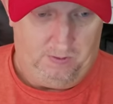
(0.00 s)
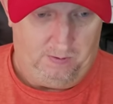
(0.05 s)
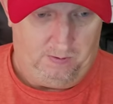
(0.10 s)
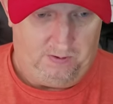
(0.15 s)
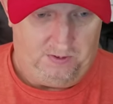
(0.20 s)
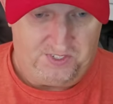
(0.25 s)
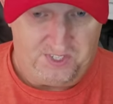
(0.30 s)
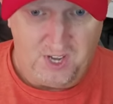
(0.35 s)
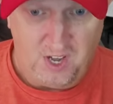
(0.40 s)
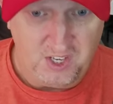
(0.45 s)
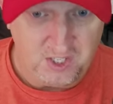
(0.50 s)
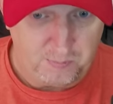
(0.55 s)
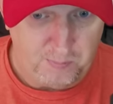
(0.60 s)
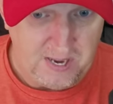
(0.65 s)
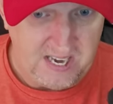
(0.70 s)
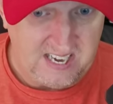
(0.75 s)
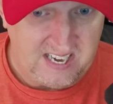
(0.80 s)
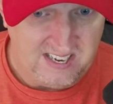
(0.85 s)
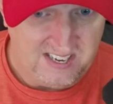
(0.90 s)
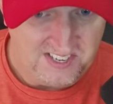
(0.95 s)
Sol's
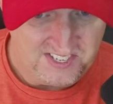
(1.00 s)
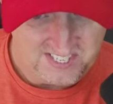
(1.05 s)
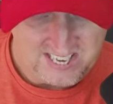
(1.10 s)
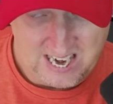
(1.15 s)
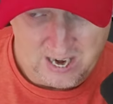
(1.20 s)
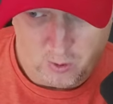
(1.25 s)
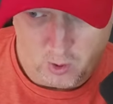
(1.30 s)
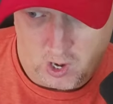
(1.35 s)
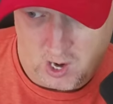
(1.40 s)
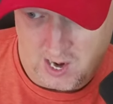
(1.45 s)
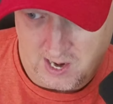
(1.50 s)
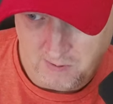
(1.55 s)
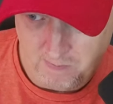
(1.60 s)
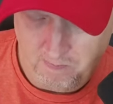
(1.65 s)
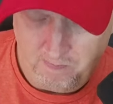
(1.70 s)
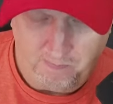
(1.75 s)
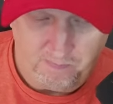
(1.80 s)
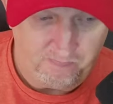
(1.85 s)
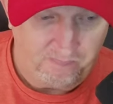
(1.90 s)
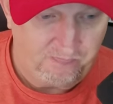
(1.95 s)
beacon is now on.
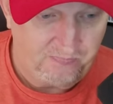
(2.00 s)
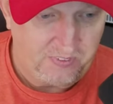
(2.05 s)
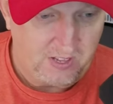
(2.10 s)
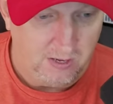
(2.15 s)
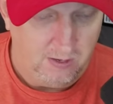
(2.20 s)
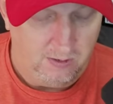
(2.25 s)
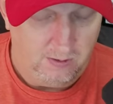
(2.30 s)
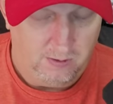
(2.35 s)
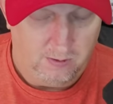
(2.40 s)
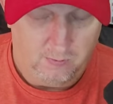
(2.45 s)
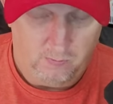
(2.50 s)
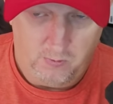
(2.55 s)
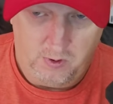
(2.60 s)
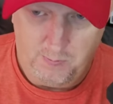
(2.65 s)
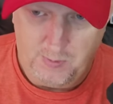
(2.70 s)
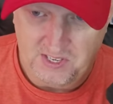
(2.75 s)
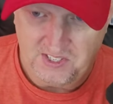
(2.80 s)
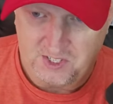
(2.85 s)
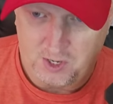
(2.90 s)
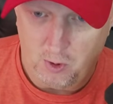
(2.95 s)
We
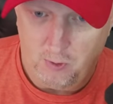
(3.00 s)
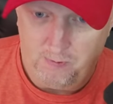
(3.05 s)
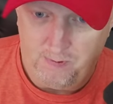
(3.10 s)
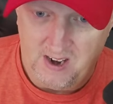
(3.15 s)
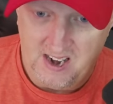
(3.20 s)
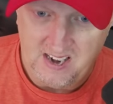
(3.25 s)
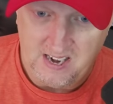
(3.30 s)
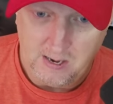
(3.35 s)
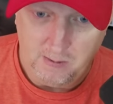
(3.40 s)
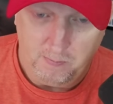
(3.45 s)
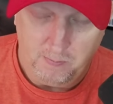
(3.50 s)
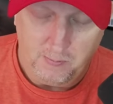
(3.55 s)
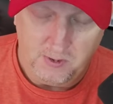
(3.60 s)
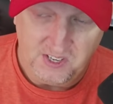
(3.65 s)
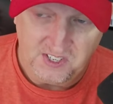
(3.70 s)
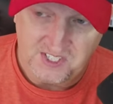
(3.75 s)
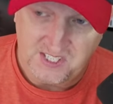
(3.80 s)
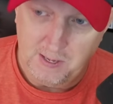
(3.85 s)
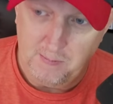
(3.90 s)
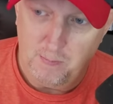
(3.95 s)
must go find him.
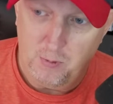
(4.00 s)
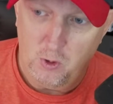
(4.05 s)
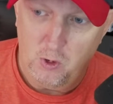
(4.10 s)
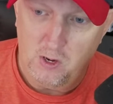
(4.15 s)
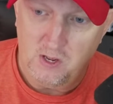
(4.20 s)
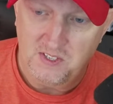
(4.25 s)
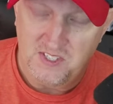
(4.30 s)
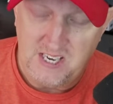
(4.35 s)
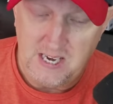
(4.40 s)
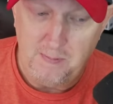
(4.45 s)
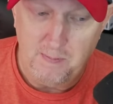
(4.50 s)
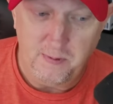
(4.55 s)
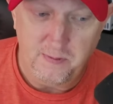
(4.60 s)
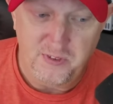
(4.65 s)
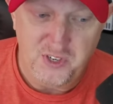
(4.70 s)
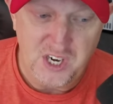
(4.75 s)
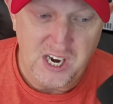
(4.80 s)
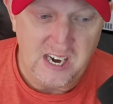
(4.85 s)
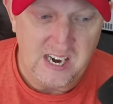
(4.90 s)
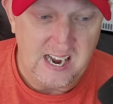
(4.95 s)
Assemble a team of
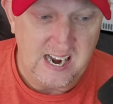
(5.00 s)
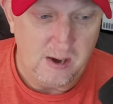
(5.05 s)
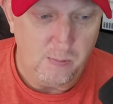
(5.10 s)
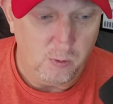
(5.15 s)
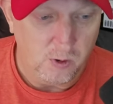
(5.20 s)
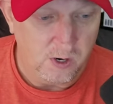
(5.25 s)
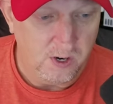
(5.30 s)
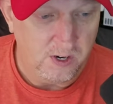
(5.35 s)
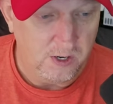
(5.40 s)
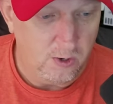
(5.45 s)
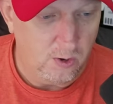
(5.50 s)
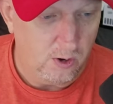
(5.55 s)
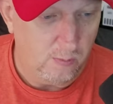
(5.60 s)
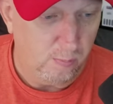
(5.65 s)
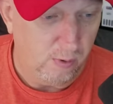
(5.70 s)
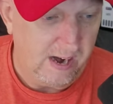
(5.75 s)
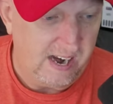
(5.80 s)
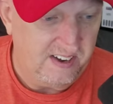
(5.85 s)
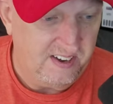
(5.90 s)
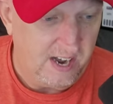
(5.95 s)
Jedi. We're going to go to
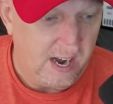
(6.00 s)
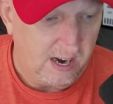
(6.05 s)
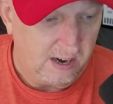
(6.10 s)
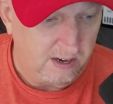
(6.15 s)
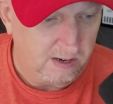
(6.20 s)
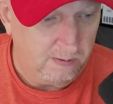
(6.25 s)
Brendok.